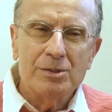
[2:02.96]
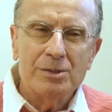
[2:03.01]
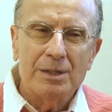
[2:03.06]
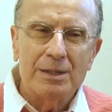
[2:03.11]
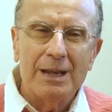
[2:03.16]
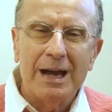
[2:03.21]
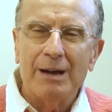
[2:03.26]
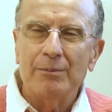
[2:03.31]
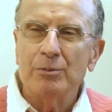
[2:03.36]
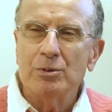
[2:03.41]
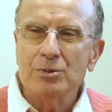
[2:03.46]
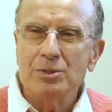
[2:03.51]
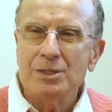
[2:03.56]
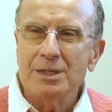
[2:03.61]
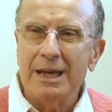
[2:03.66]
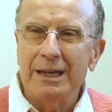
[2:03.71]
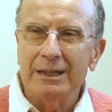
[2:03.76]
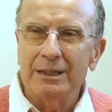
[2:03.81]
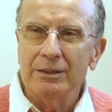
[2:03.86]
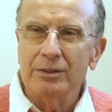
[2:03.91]
Saddam
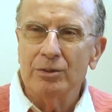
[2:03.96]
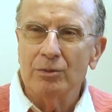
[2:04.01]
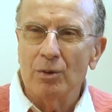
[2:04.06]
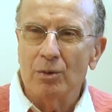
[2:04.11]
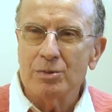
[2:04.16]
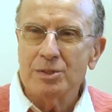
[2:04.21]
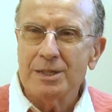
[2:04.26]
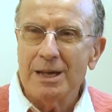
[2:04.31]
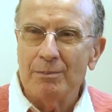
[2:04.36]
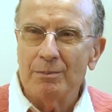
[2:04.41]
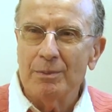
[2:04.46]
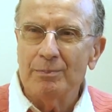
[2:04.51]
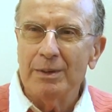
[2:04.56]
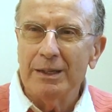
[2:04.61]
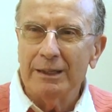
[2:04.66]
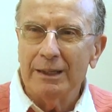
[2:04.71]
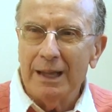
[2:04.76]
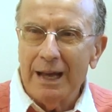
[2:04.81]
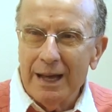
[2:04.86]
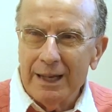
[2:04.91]
Hussein to Osama
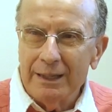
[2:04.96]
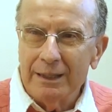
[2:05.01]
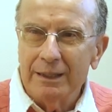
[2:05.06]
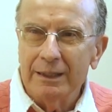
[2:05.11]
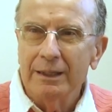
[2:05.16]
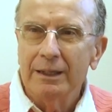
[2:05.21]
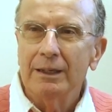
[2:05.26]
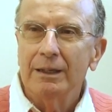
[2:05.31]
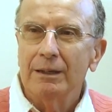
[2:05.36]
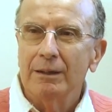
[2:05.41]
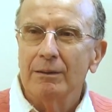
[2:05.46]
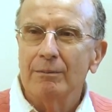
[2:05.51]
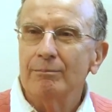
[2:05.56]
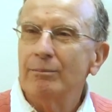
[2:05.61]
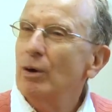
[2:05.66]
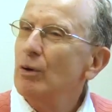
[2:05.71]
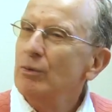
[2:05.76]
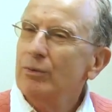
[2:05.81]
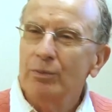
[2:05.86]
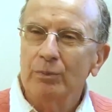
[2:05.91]
bin Laden,
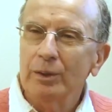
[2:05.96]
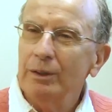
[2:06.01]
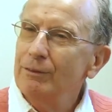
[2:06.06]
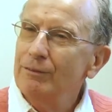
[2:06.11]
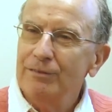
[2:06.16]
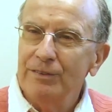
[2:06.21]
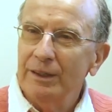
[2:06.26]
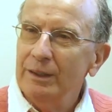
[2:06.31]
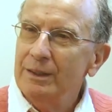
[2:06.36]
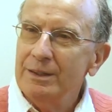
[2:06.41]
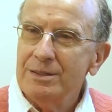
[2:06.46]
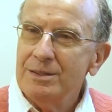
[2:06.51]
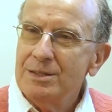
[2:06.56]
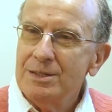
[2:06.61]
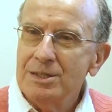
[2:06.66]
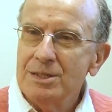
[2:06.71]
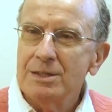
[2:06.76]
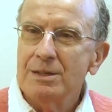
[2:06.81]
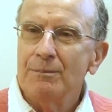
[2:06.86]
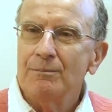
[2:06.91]
both real
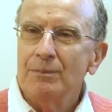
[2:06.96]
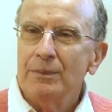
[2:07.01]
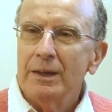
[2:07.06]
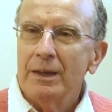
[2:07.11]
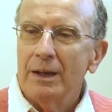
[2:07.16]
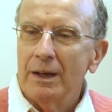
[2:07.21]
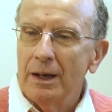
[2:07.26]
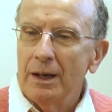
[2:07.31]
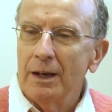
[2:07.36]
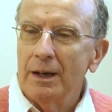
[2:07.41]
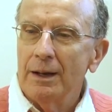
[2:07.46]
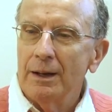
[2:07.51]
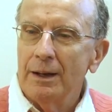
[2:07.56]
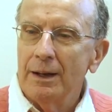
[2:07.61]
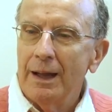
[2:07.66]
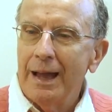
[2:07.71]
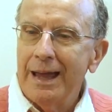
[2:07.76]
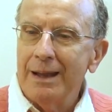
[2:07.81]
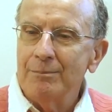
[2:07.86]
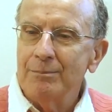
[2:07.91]
villains
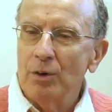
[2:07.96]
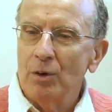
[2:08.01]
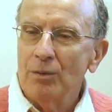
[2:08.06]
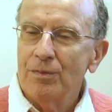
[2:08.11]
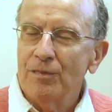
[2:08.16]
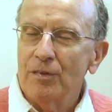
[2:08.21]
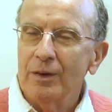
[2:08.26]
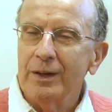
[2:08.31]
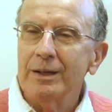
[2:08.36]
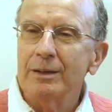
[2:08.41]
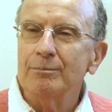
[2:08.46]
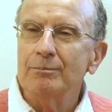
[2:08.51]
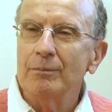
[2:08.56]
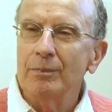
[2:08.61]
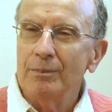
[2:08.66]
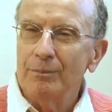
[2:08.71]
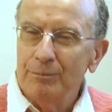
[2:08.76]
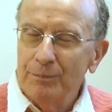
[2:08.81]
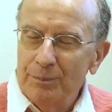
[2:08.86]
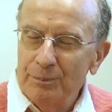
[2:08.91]
and both very
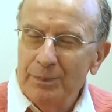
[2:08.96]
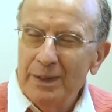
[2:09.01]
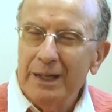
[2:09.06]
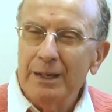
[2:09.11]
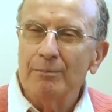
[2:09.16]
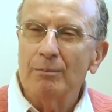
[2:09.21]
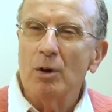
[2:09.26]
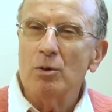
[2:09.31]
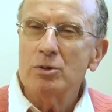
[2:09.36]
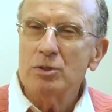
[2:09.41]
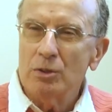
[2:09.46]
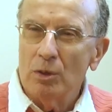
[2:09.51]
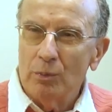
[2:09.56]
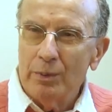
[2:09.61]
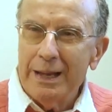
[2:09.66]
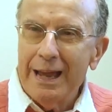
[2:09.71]
big emotional